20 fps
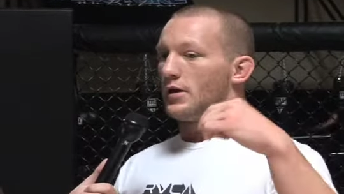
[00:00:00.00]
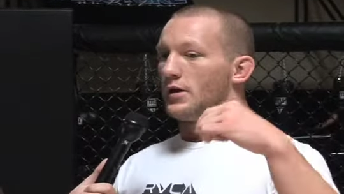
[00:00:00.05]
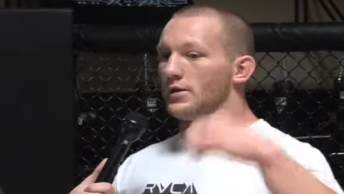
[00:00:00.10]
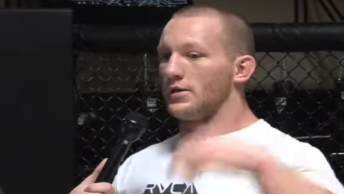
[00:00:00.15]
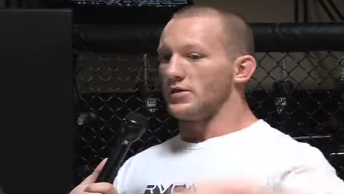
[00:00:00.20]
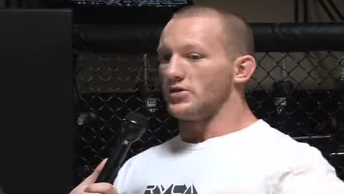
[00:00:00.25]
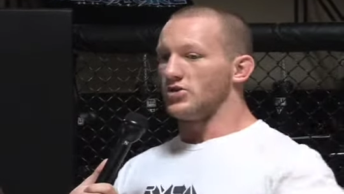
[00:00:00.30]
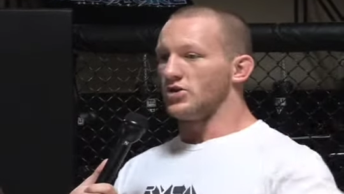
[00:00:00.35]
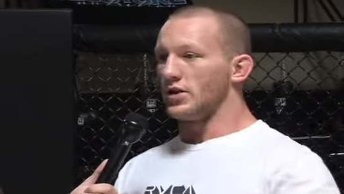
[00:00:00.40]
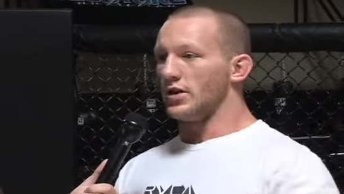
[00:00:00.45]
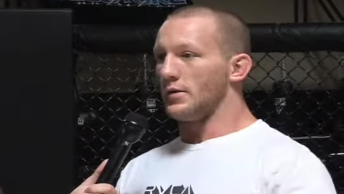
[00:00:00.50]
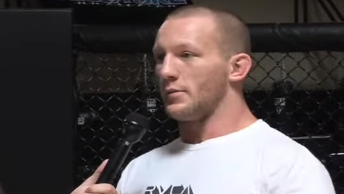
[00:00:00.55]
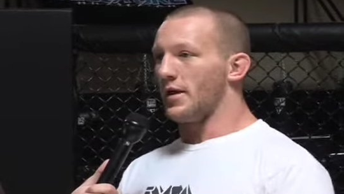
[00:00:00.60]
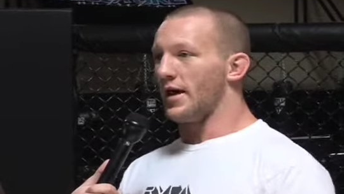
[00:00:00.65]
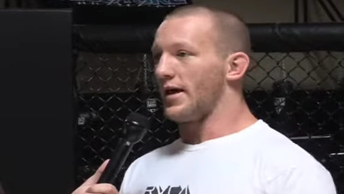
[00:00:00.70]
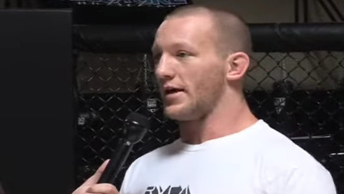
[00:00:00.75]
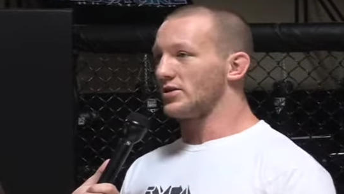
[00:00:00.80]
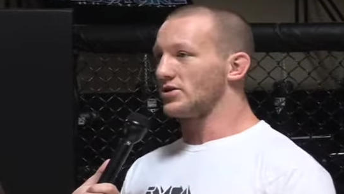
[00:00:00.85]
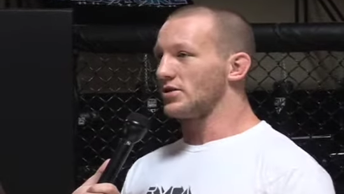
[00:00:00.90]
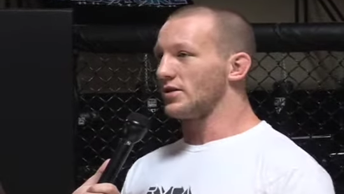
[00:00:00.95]
the gym
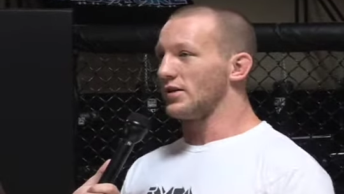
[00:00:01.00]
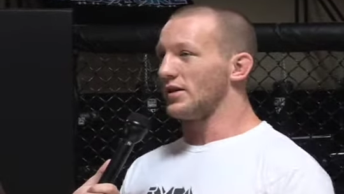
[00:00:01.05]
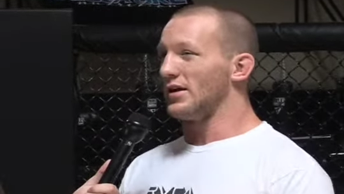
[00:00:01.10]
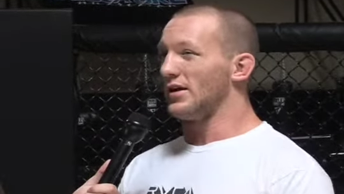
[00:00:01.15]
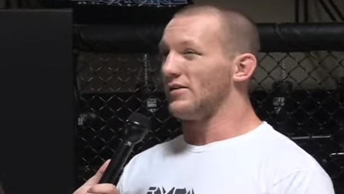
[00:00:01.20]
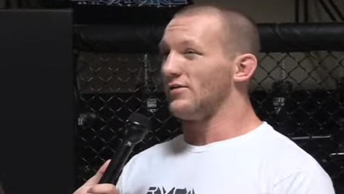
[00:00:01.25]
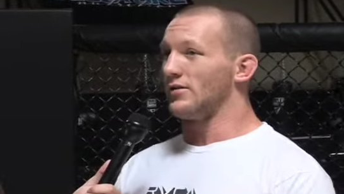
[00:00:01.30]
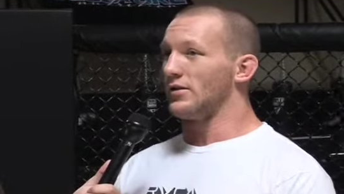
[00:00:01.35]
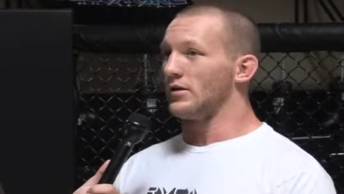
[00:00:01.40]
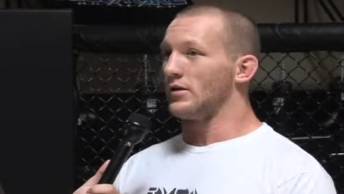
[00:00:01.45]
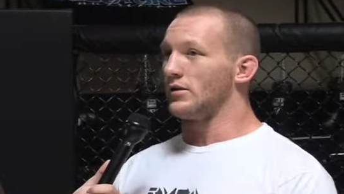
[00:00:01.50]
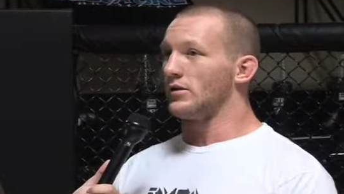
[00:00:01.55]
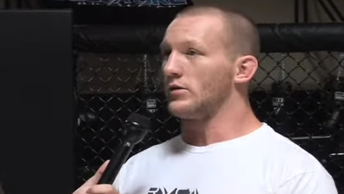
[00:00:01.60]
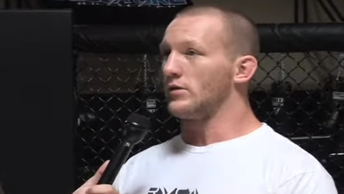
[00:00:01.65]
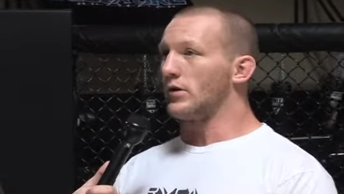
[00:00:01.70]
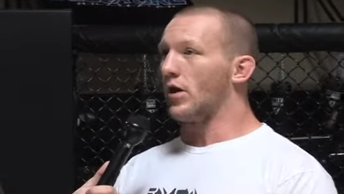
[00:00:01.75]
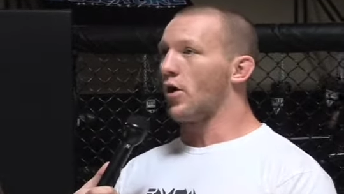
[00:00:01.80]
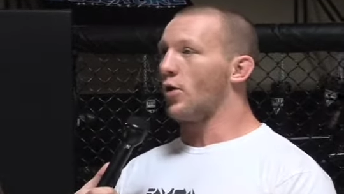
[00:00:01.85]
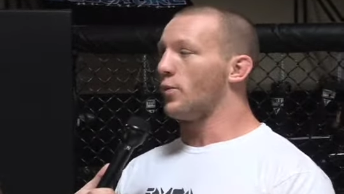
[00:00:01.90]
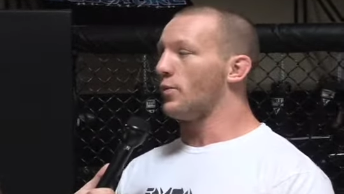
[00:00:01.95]
actually even
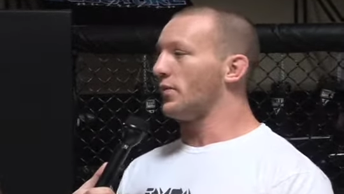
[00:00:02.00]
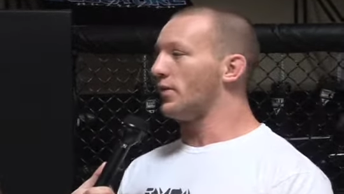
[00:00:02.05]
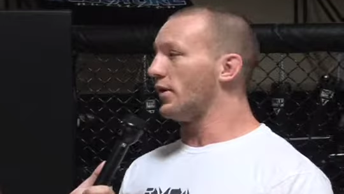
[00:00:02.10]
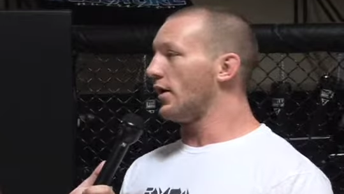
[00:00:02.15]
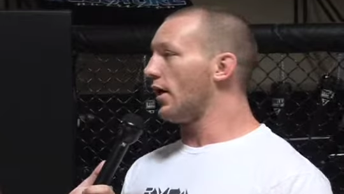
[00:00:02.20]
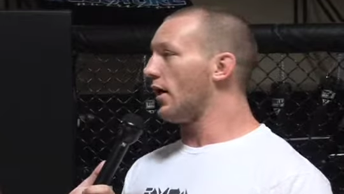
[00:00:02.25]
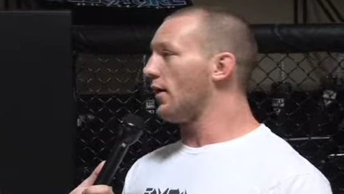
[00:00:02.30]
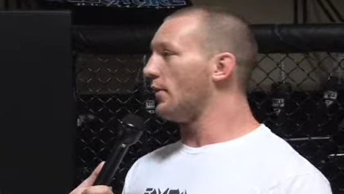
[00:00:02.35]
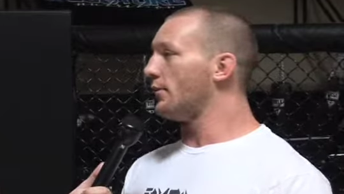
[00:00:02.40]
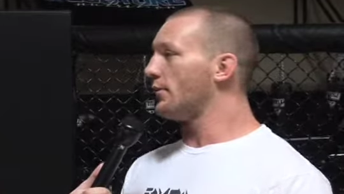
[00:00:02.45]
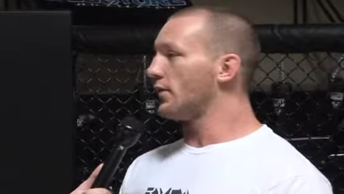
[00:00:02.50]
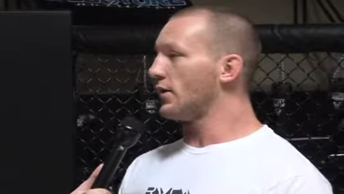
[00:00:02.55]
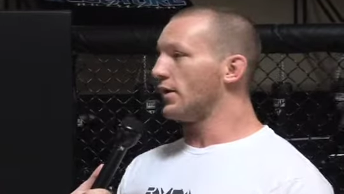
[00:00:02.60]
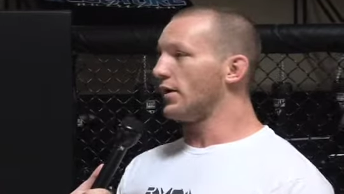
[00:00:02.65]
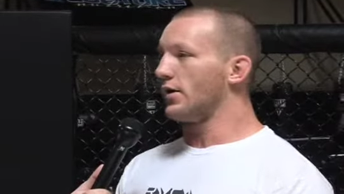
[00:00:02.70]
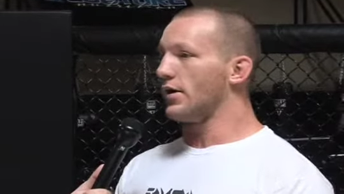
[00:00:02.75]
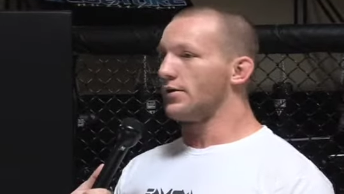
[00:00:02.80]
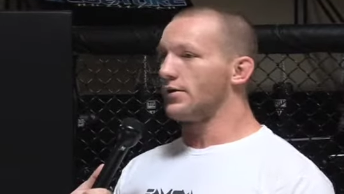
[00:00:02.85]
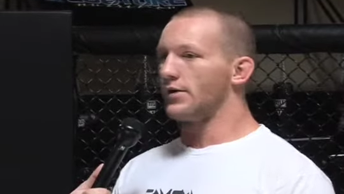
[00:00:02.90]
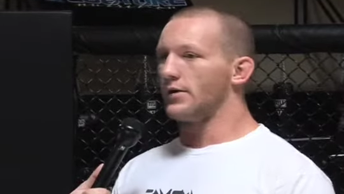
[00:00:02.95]
opened up.
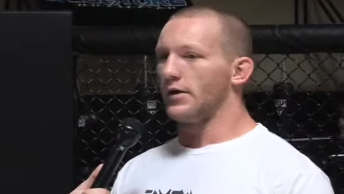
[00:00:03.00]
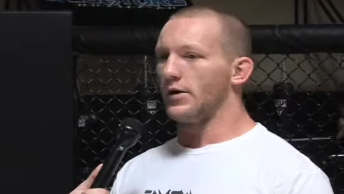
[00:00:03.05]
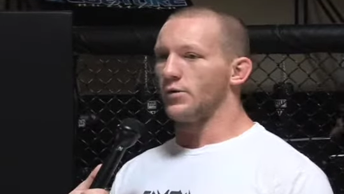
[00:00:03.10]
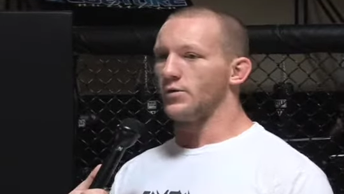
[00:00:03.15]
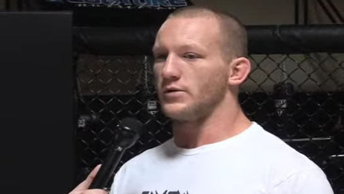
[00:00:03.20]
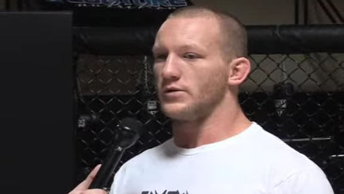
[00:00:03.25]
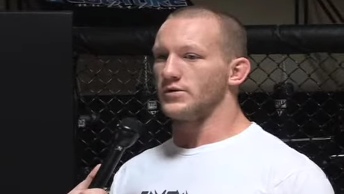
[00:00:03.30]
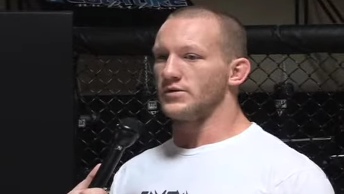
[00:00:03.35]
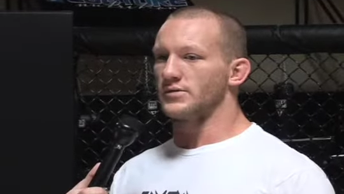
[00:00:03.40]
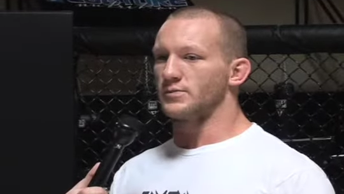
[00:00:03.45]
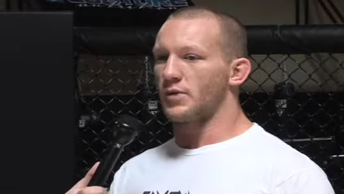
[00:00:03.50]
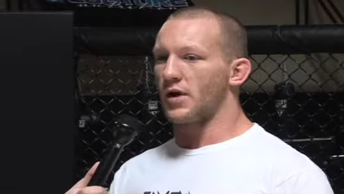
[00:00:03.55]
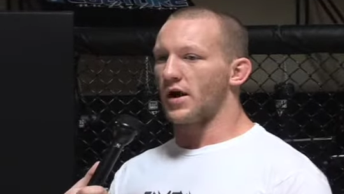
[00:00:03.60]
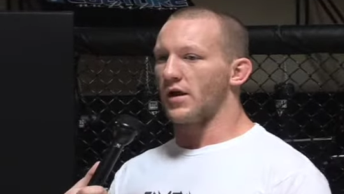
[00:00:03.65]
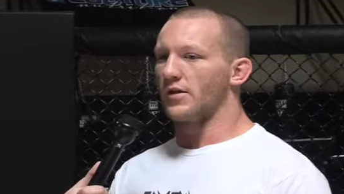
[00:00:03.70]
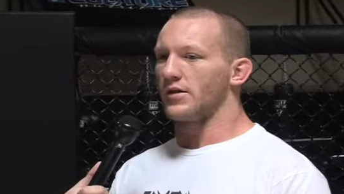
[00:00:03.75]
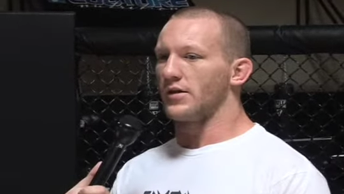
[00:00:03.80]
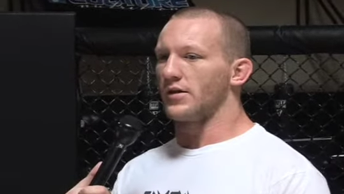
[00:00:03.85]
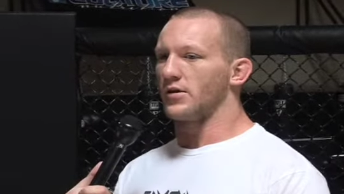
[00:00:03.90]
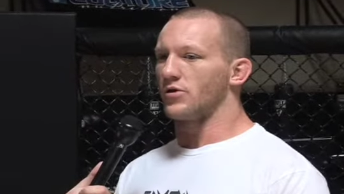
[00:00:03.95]
It was
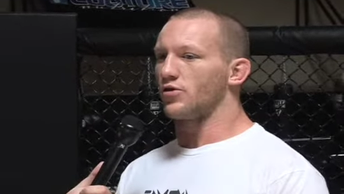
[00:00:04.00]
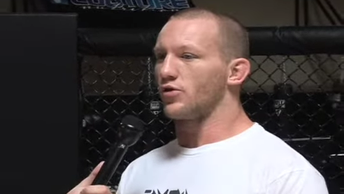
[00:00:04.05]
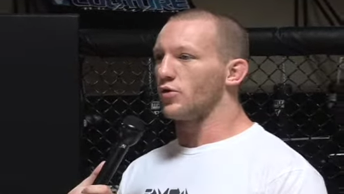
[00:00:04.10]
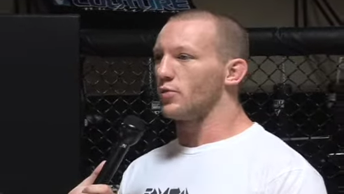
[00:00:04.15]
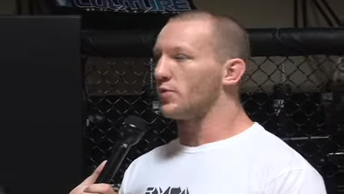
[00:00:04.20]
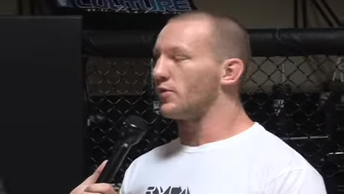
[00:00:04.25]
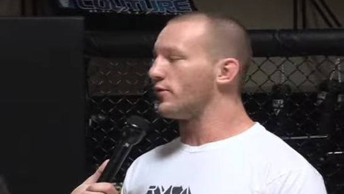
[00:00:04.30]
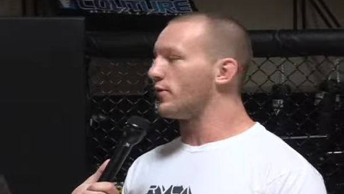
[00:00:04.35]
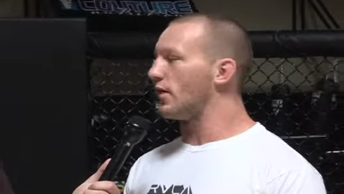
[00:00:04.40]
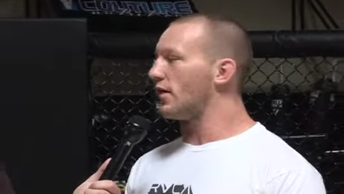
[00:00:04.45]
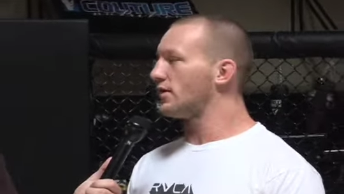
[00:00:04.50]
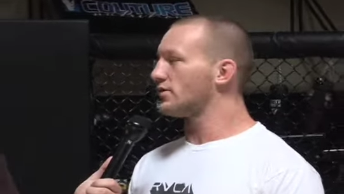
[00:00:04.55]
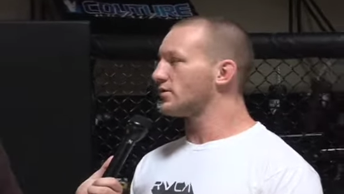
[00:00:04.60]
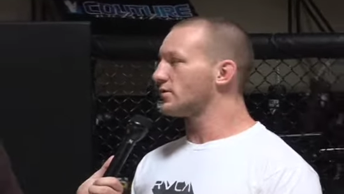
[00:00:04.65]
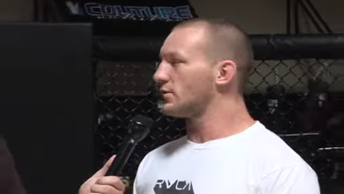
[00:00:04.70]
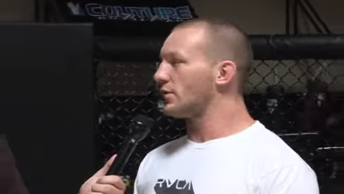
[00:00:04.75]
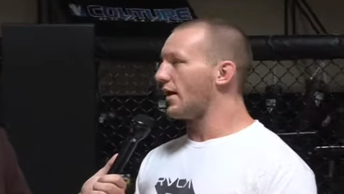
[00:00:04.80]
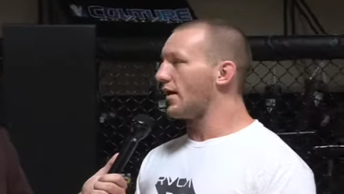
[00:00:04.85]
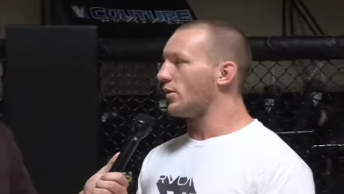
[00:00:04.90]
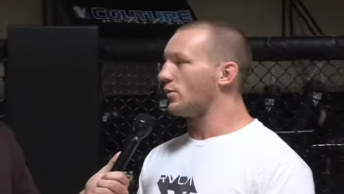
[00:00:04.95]
probably a group of us,
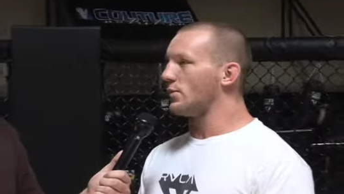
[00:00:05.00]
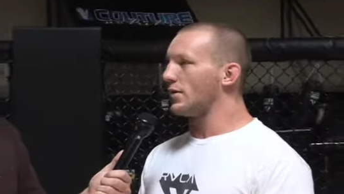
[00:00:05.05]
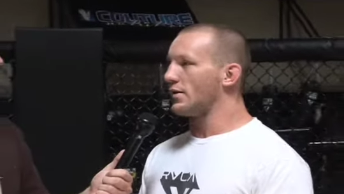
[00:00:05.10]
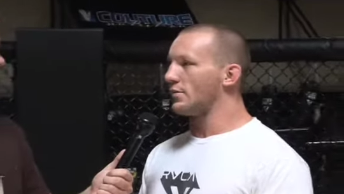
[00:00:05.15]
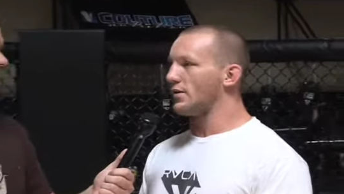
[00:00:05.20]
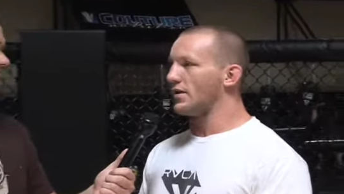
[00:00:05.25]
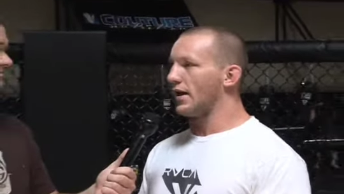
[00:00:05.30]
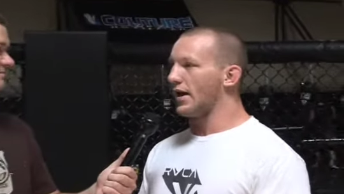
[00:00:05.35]
about maybe